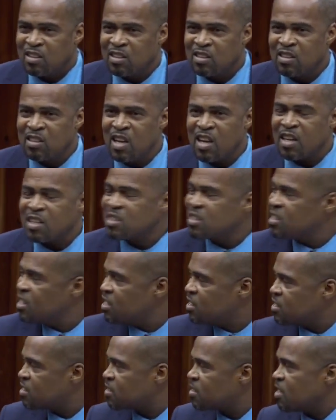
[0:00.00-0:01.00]
they
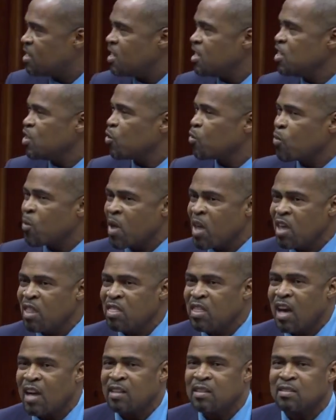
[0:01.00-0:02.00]
exist in a way
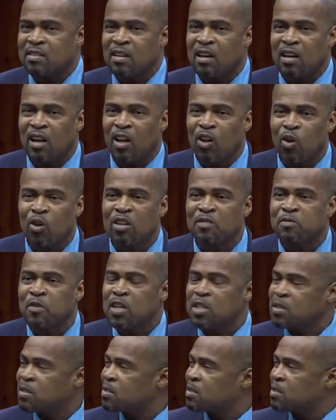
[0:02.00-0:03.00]
that a lot of
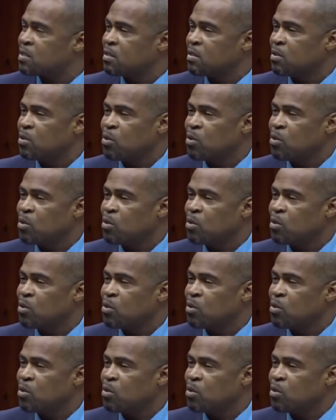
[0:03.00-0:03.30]
us